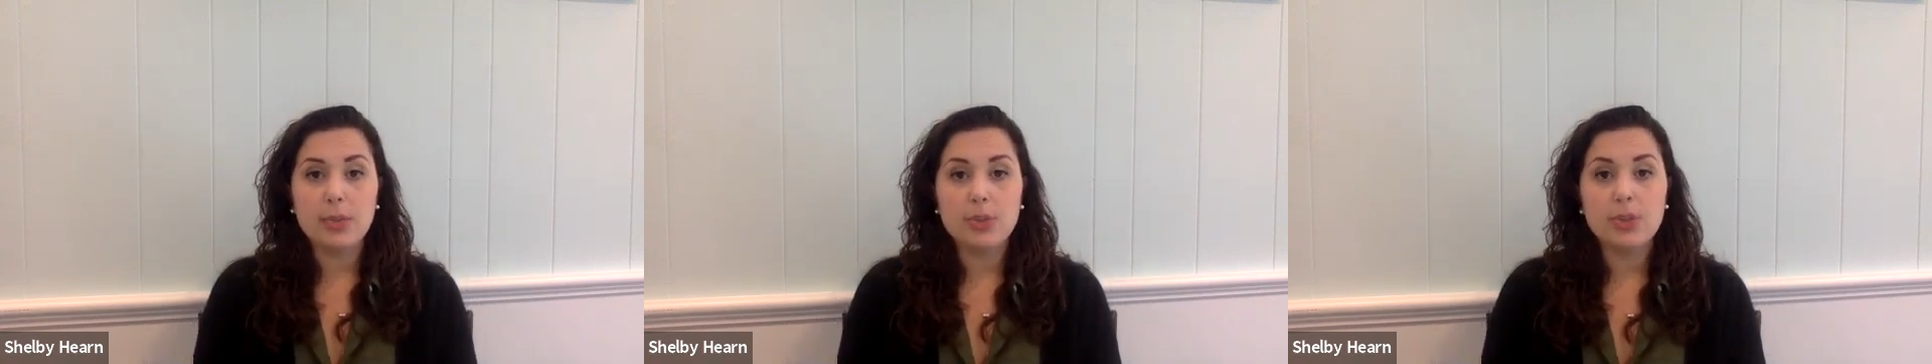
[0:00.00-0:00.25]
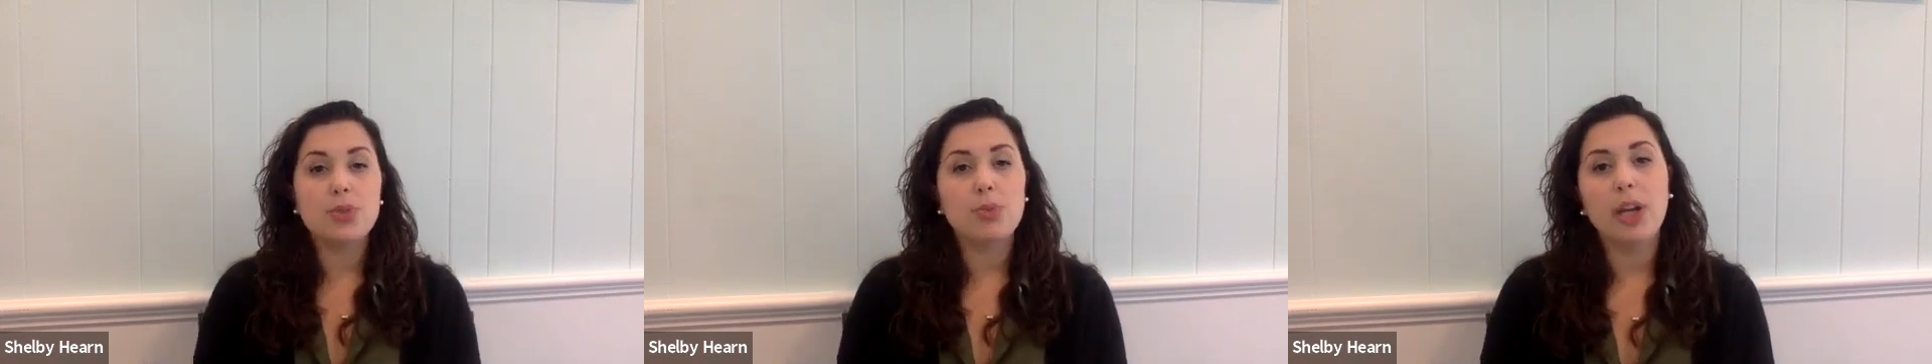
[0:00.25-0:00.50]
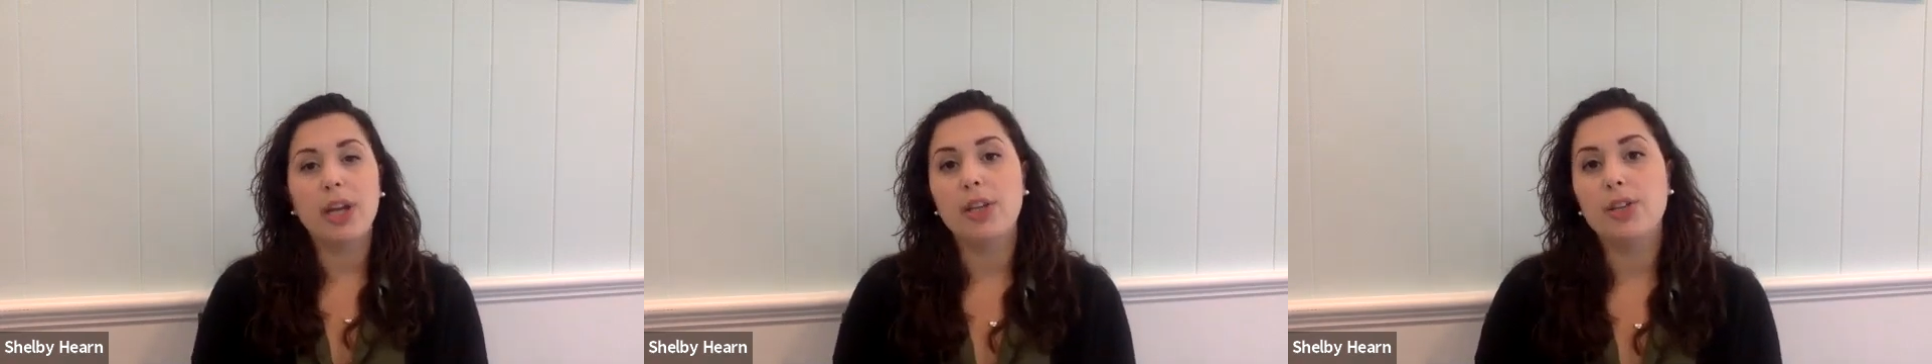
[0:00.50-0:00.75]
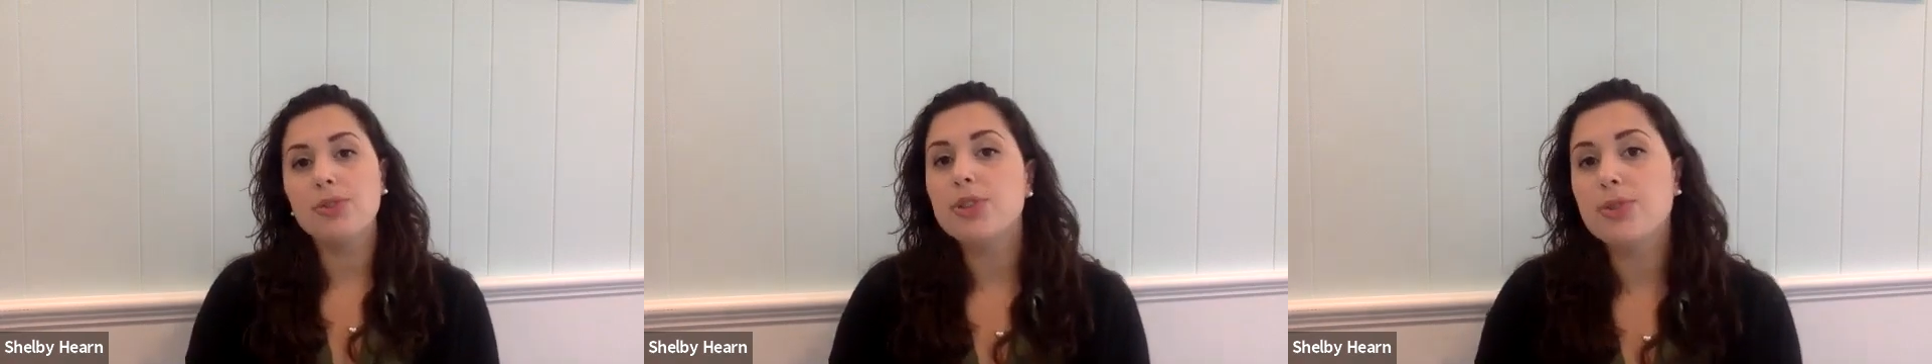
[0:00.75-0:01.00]
which is why
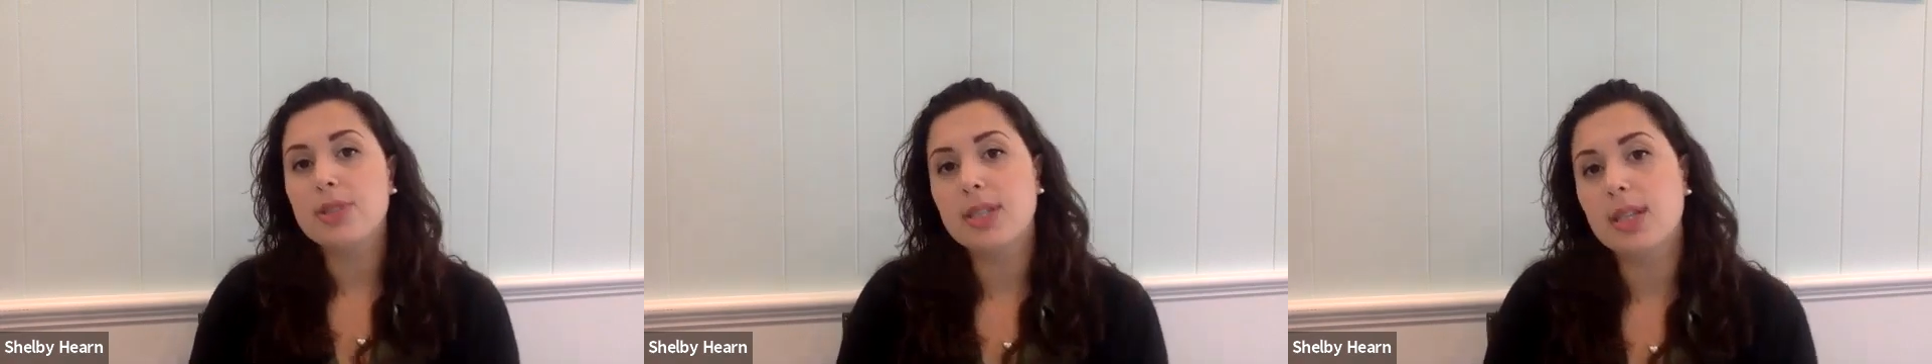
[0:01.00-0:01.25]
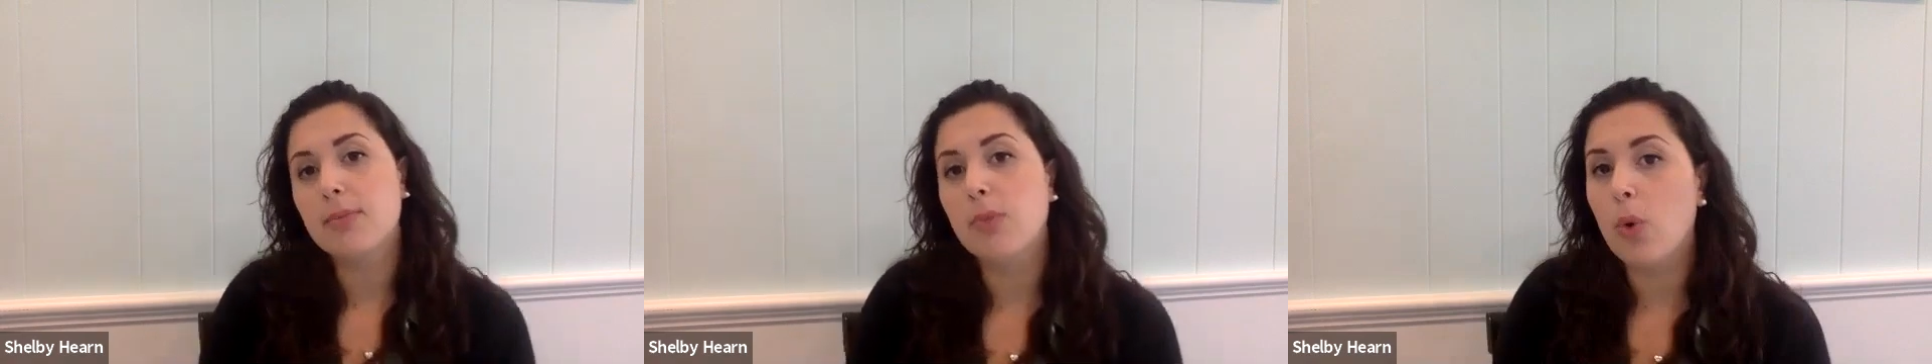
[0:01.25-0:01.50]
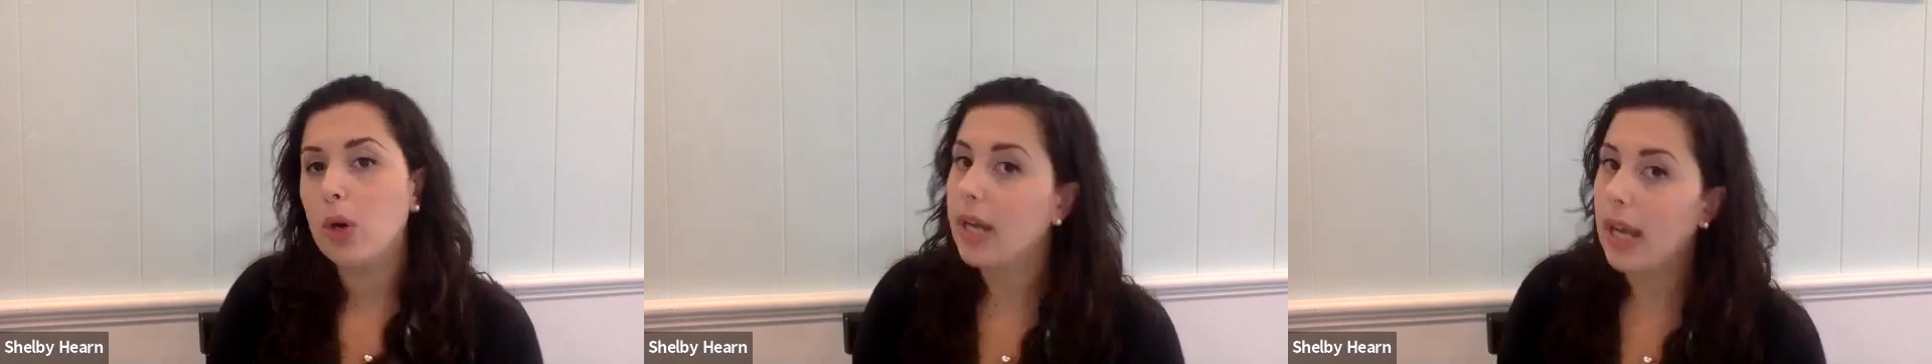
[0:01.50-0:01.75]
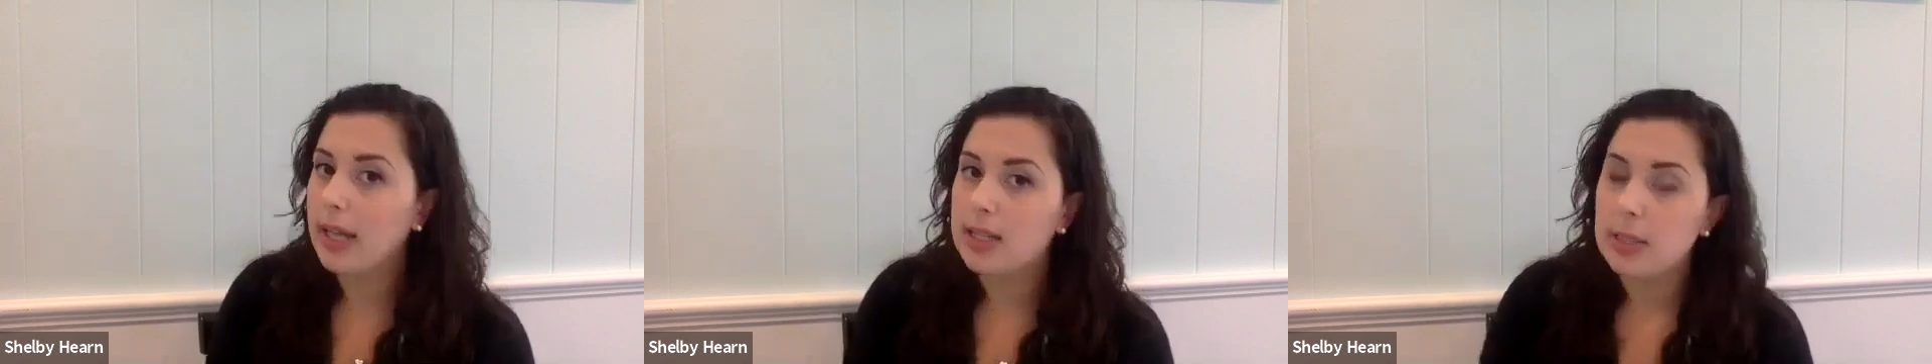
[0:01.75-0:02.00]
you do see more
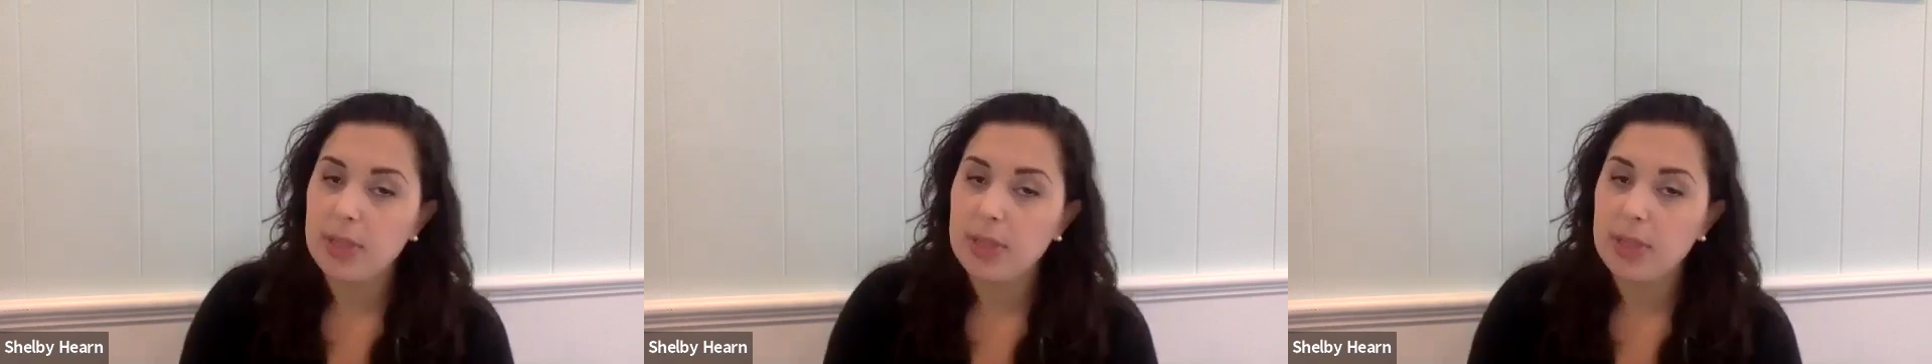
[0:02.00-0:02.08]
cans